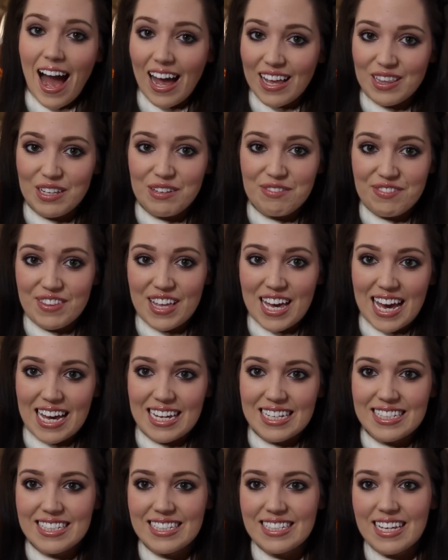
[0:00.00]
I love
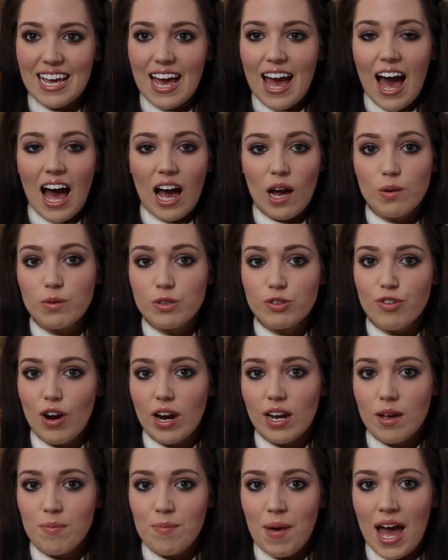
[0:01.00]
this. I would
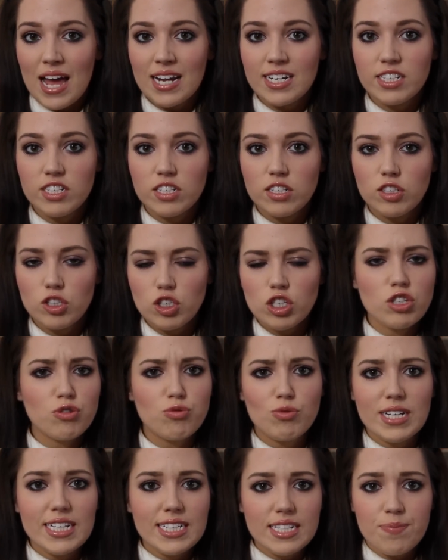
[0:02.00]
recommend just
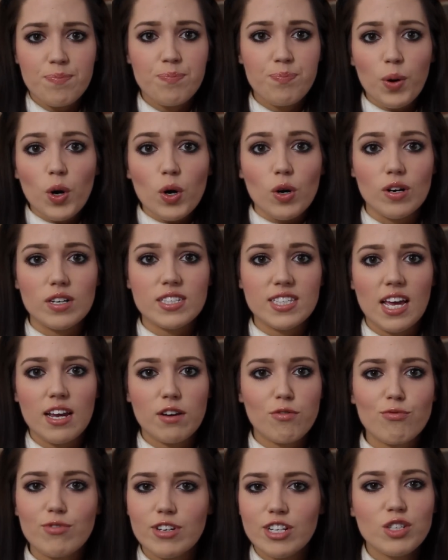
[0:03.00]
reading books,
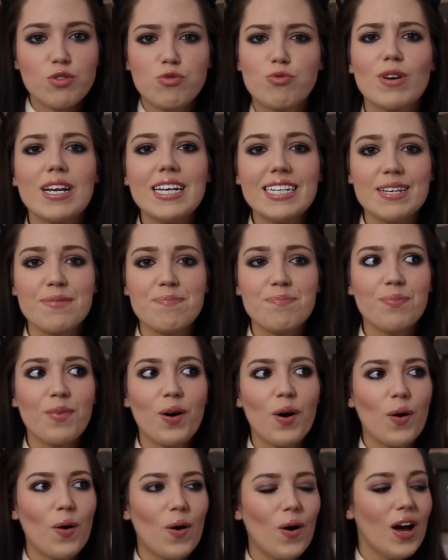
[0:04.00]
like just reading
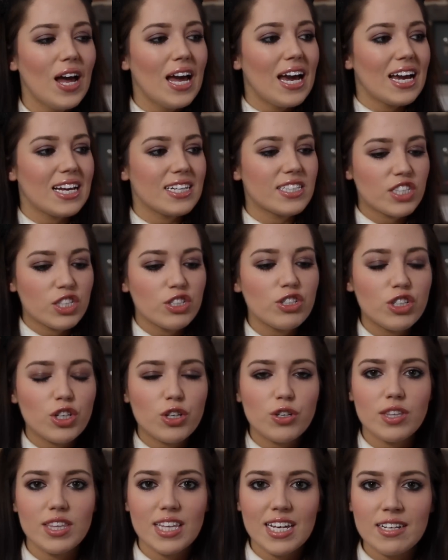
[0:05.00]
more. It's such a
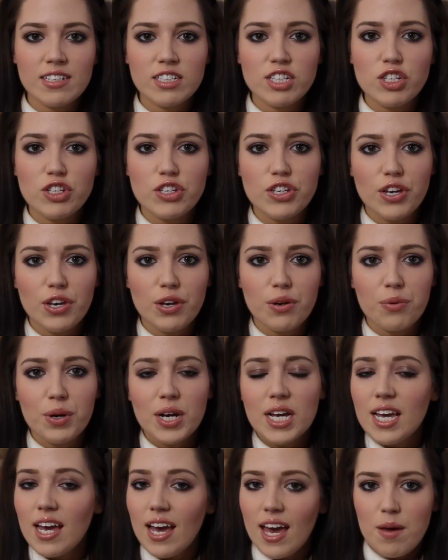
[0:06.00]
good thing to do.
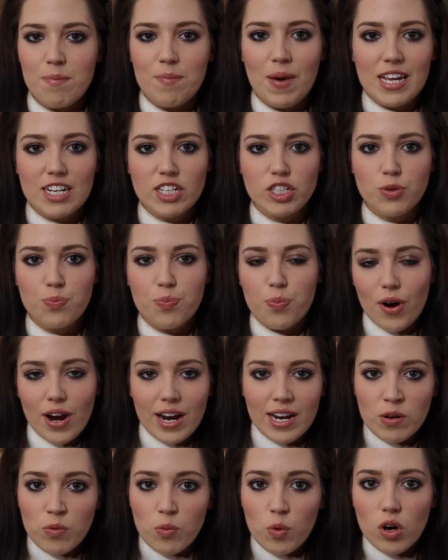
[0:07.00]
It makes your
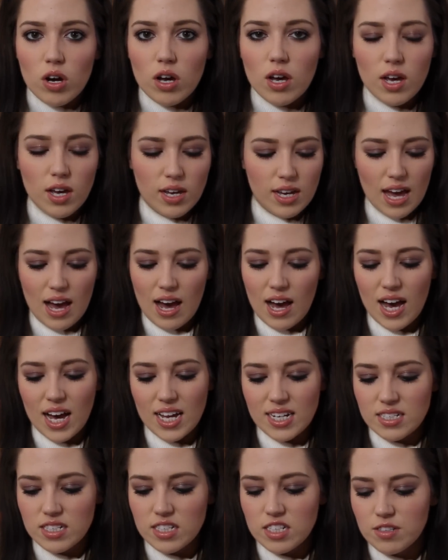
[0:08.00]
brain work
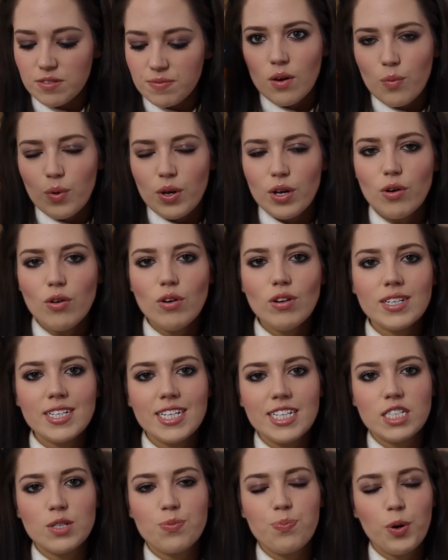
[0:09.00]
and we all
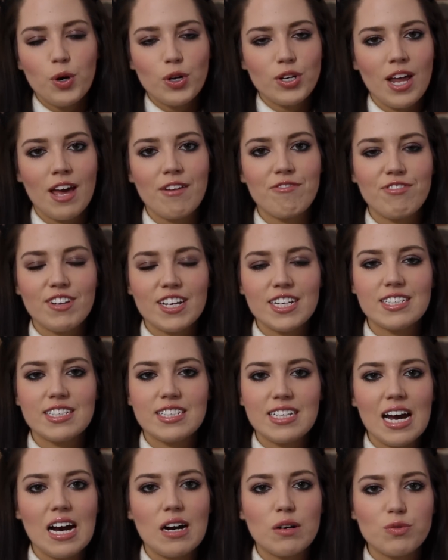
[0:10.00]
need to put
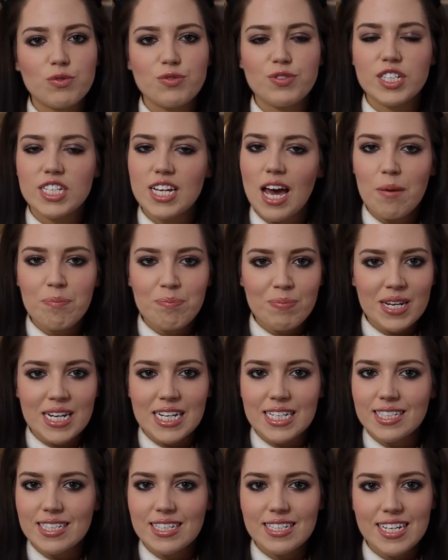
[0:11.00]
Netflix down for 10
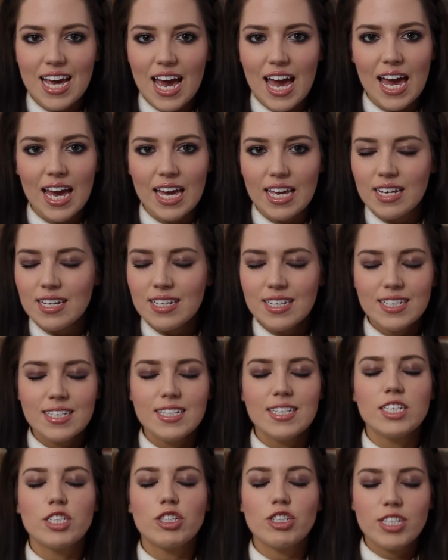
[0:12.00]
minutes a day.
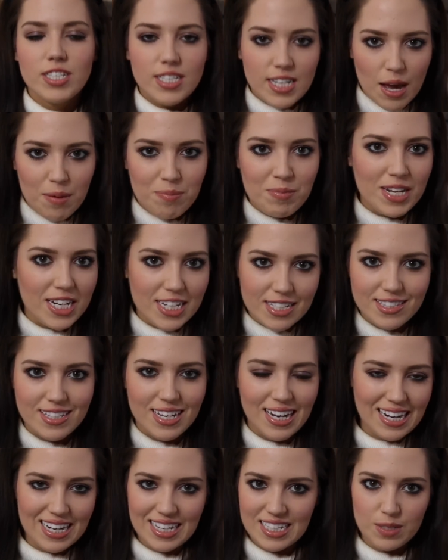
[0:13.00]
Just 10 minutes
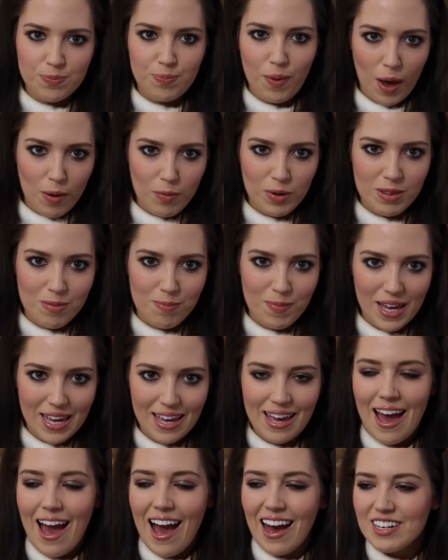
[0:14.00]
guys, bear with
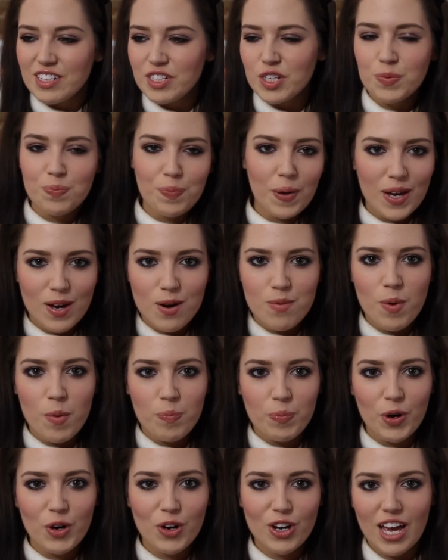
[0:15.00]
me. And just pick up
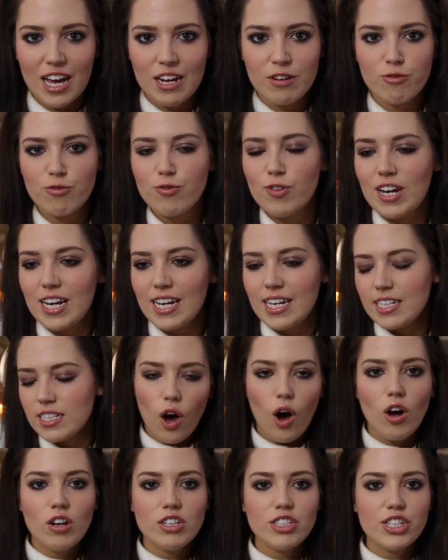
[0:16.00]
a book and read.
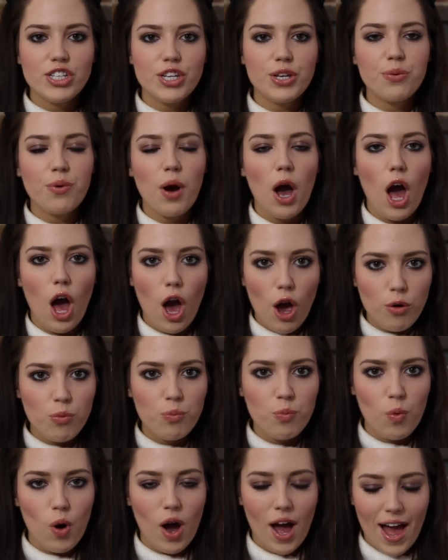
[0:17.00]
Onto
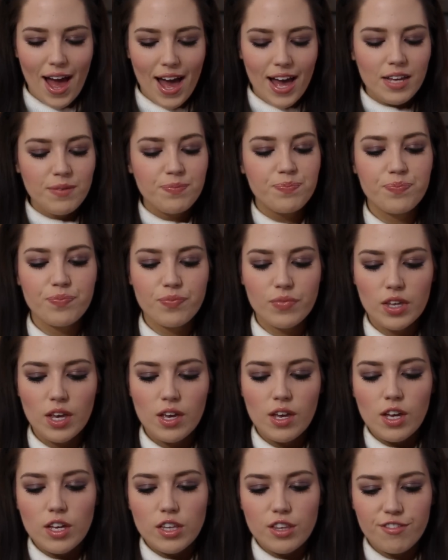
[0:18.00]
homeware.
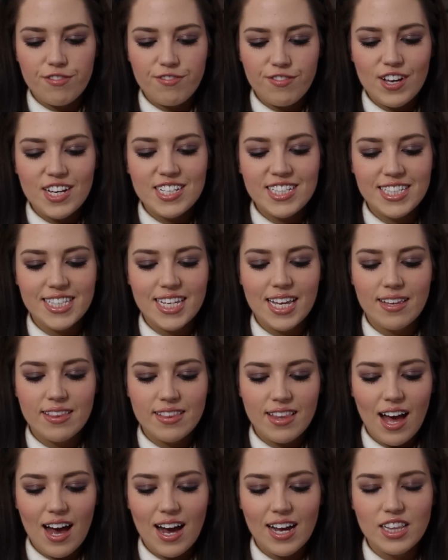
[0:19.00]
The first
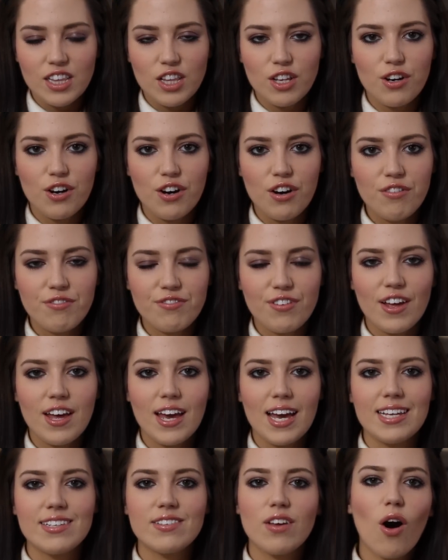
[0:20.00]
thing that I love
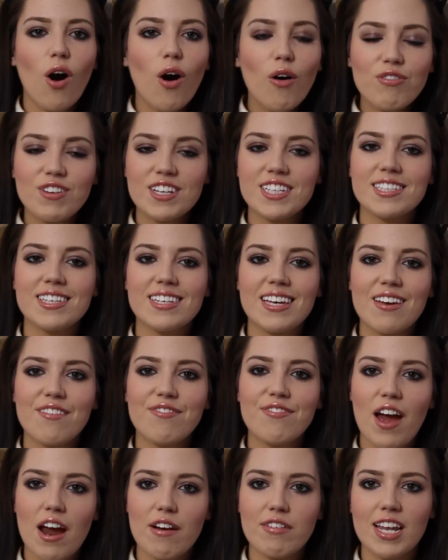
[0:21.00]
is obviously
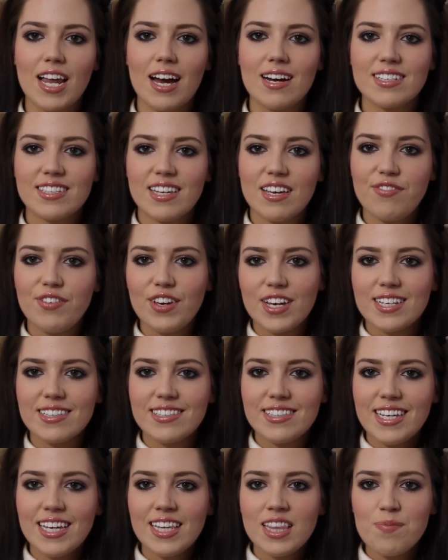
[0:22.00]
fairy lights. If you can
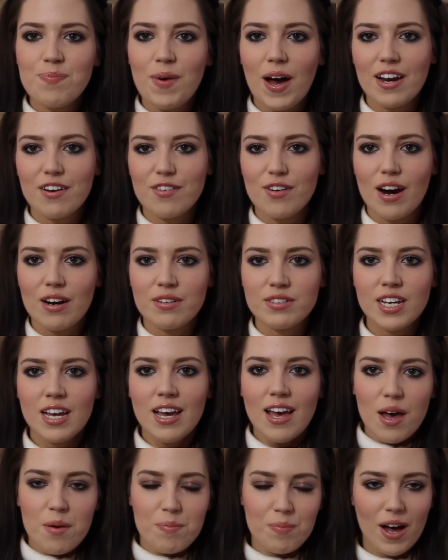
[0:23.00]
see in the background,
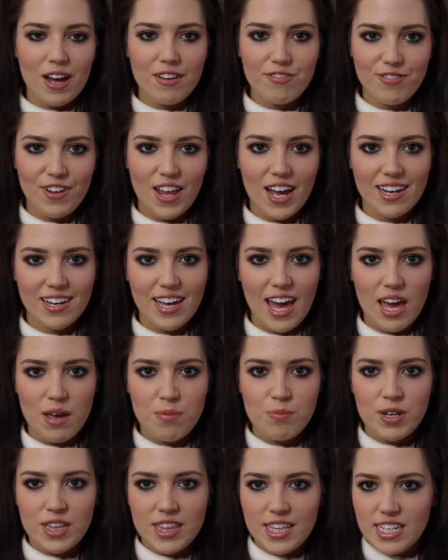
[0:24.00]
my flat
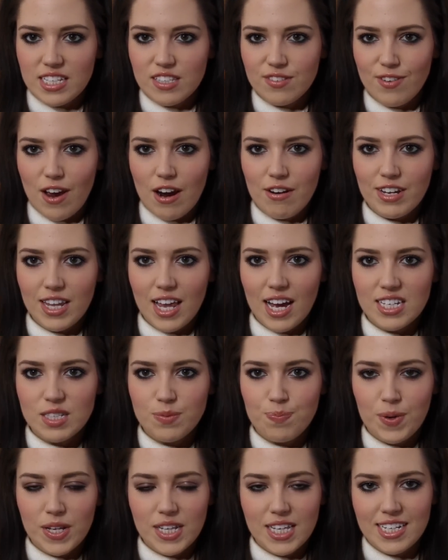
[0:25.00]
came with these fairy lights
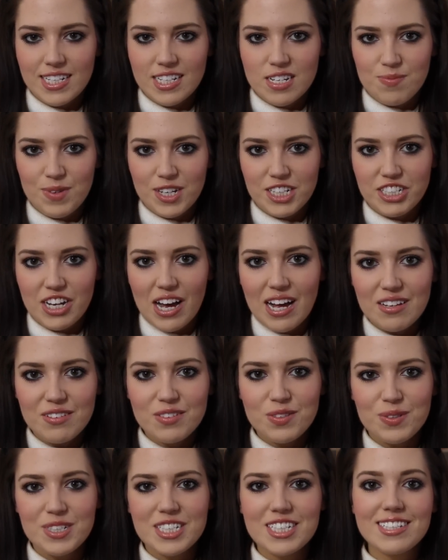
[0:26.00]
built into my
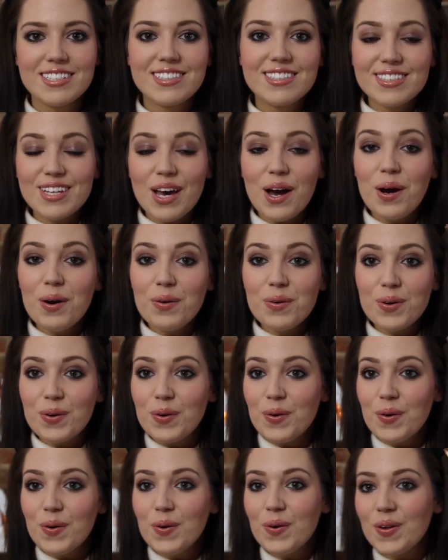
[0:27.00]
shelves, which is so
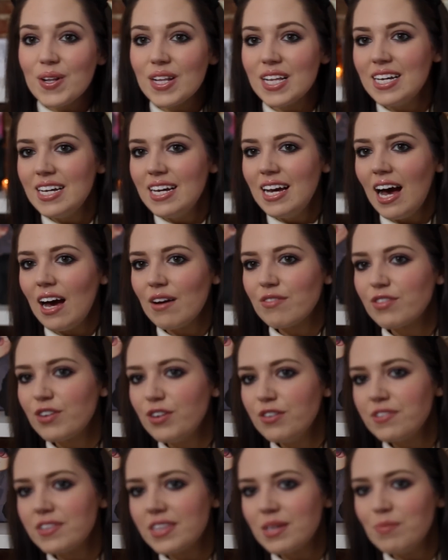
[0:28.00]
cool. I've
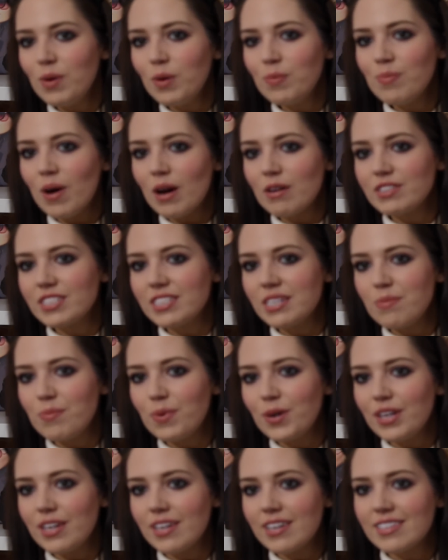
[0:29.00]
covered them up mostly,
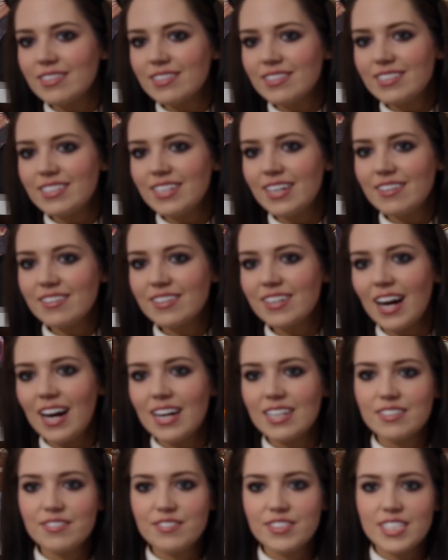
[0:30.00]
but you can still
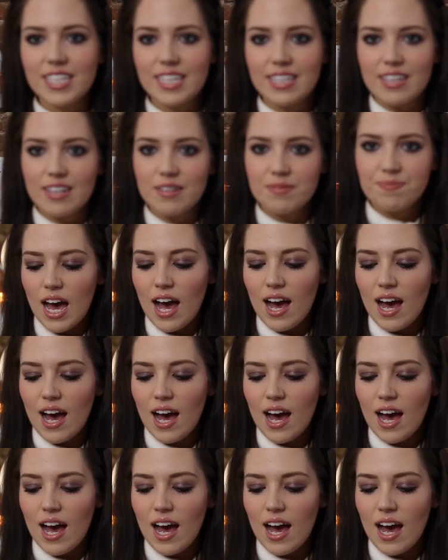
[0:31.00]
kind of see them.